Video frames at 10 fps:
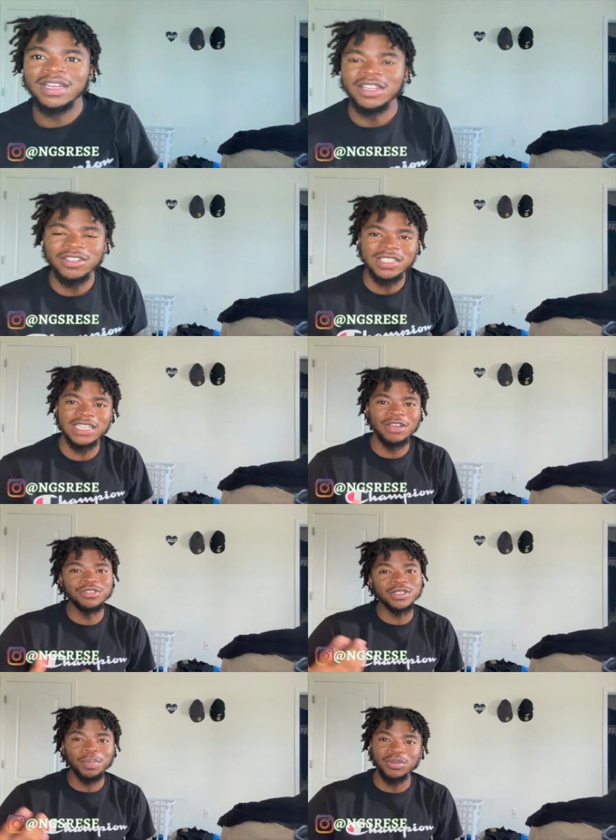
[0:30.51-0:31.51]
Lil Tjay, he was
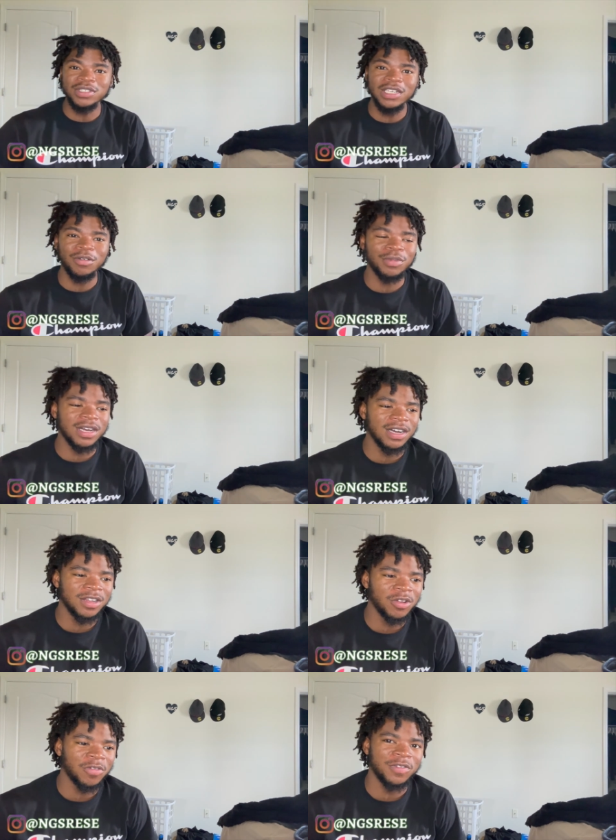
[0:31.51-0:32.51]
just posted up with a uh,
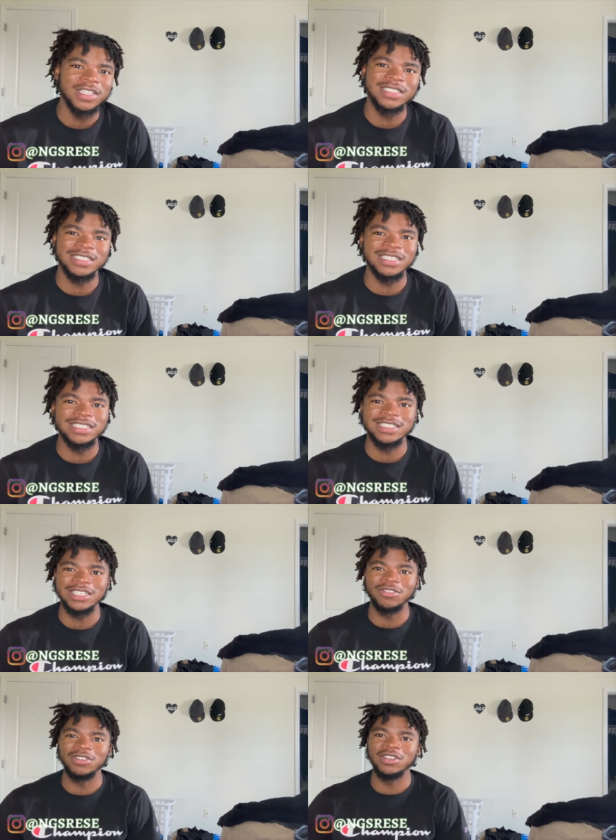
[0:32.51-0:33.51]
little 50 cent
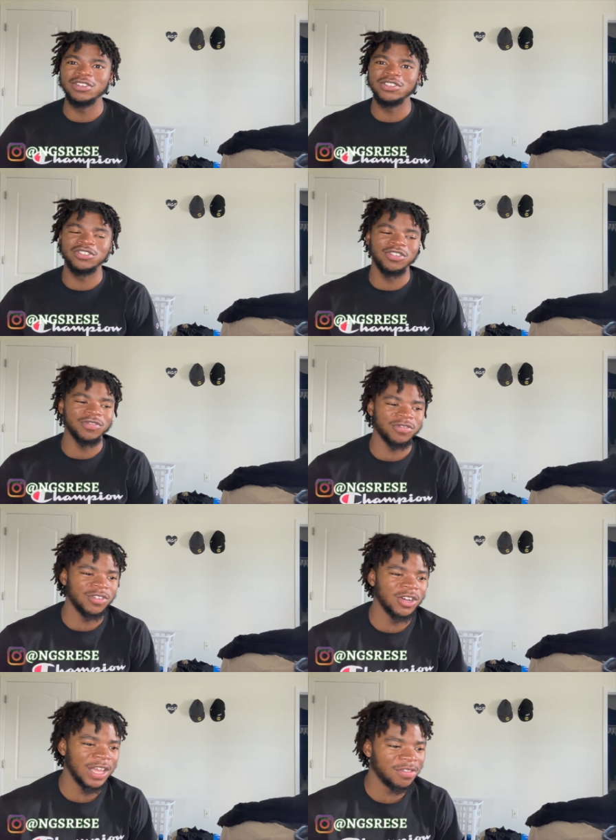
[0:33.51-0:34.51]
shit on a little joint
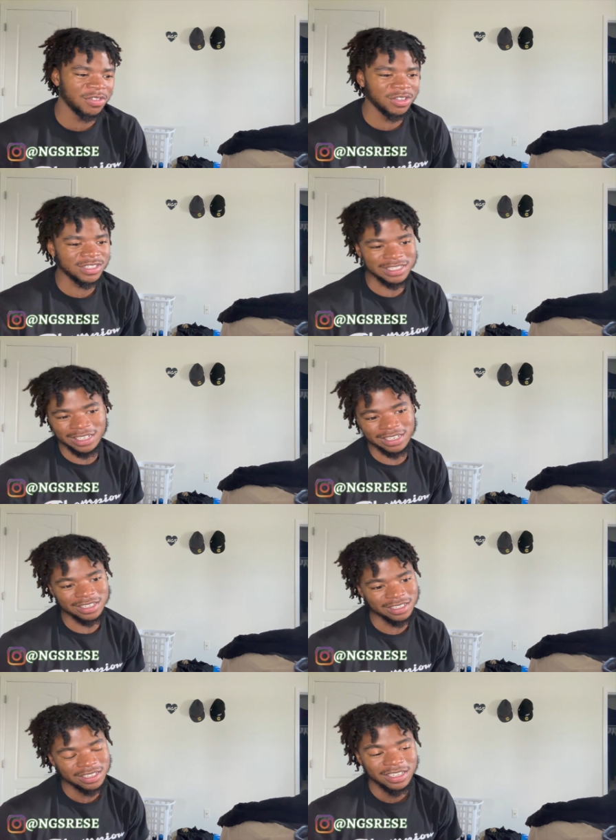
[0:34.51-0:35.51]
for real, like you feel what I'm
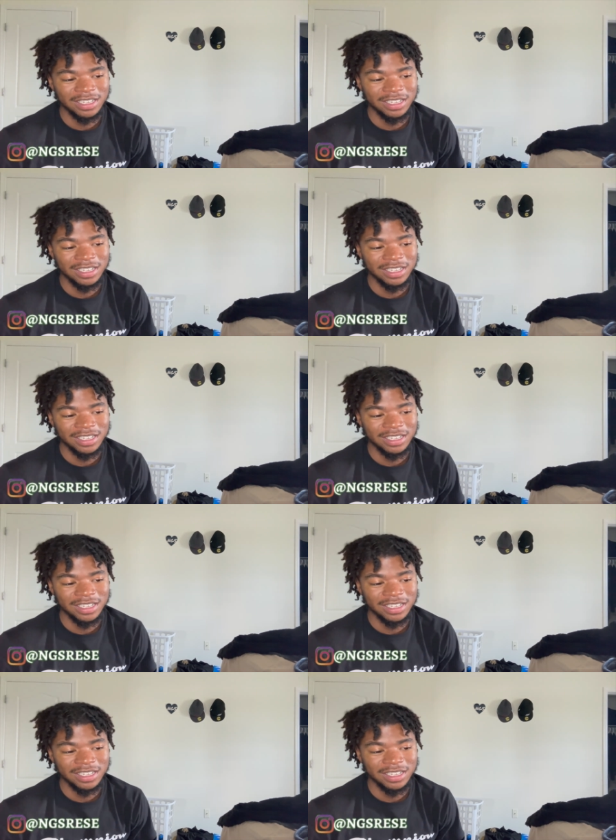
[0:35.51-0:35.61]
saying?